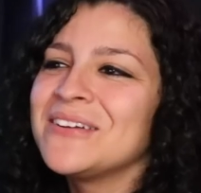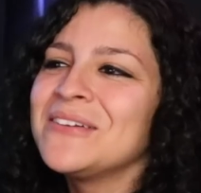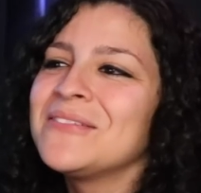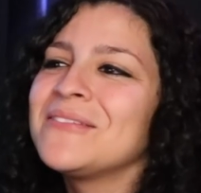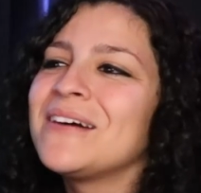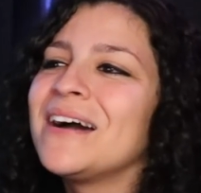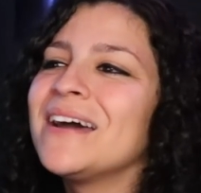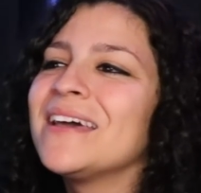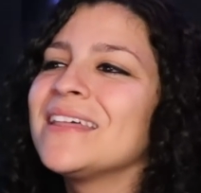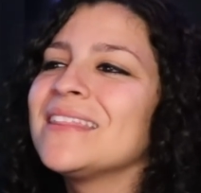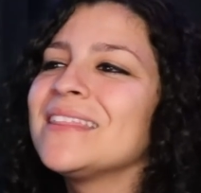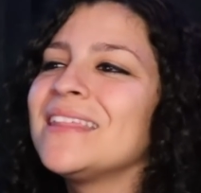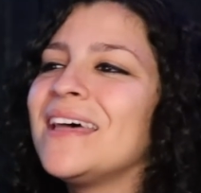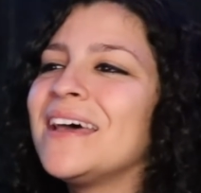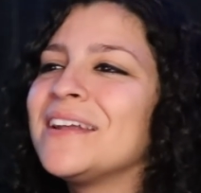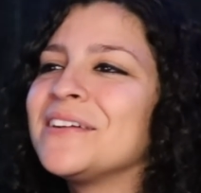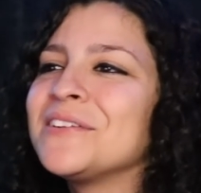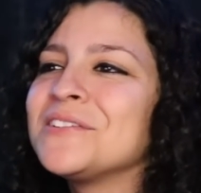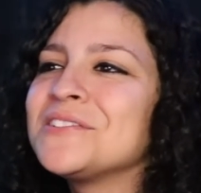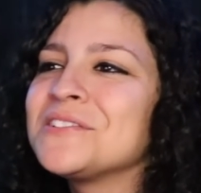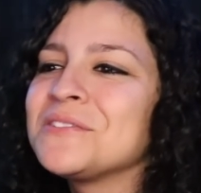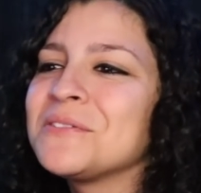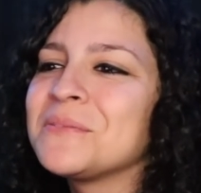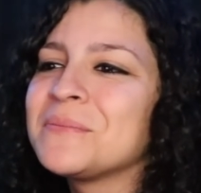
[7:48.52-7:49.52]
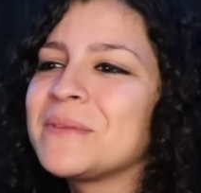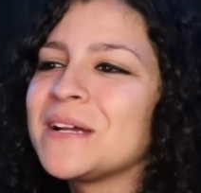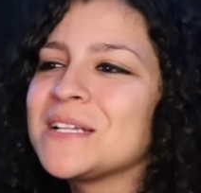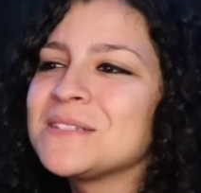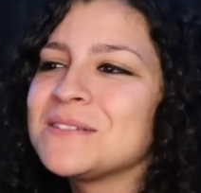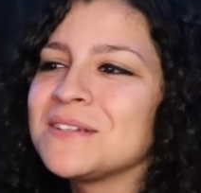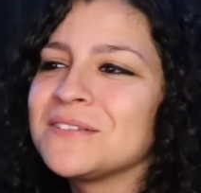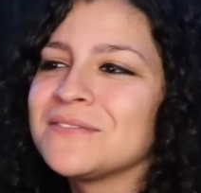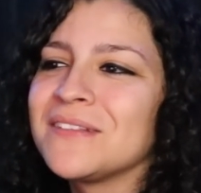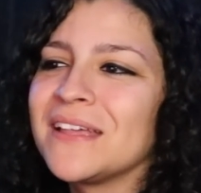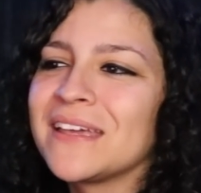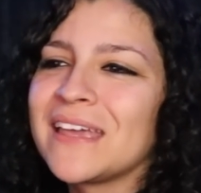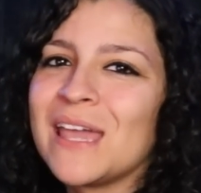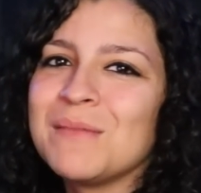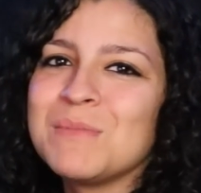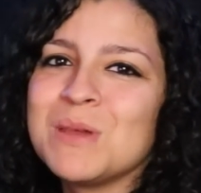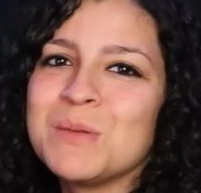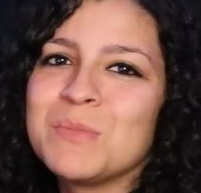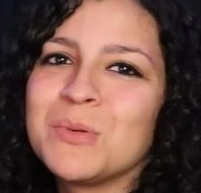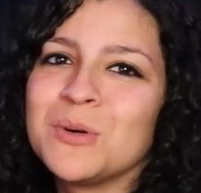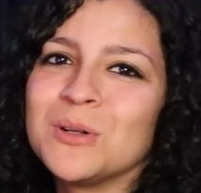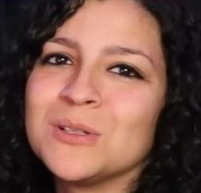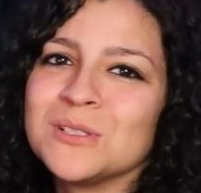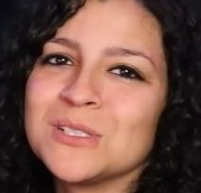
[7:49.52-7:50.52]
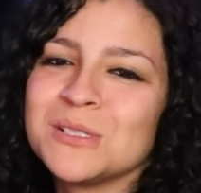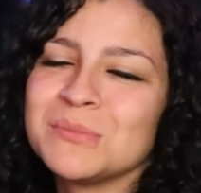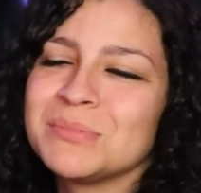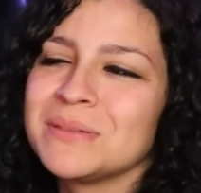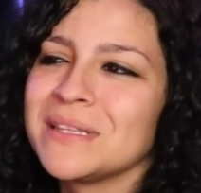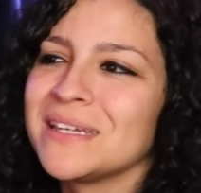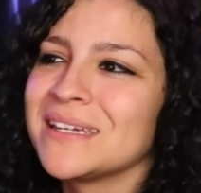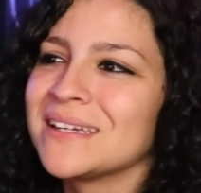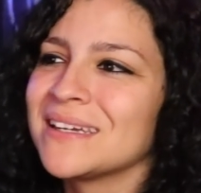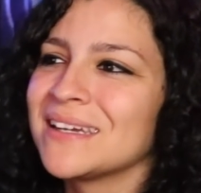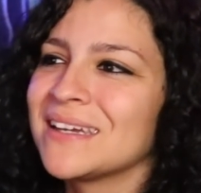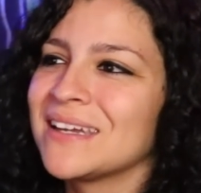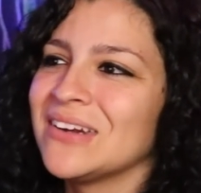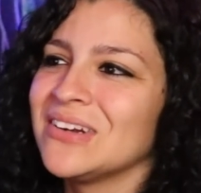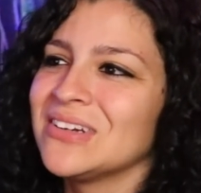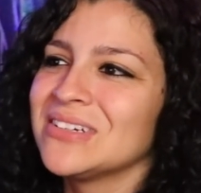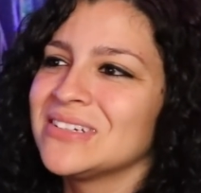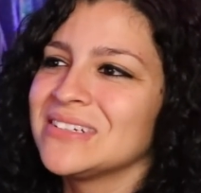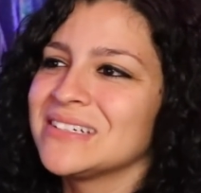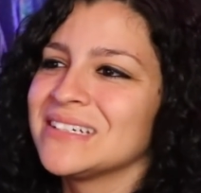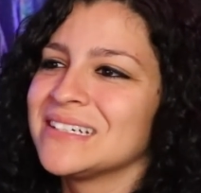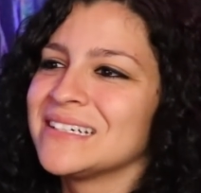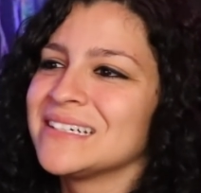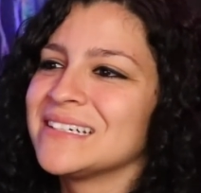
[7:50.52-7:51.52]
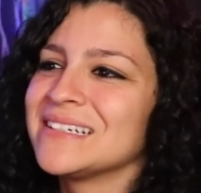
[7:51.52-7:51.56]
know why the energy reminds me of like Amy Poehler playing a character.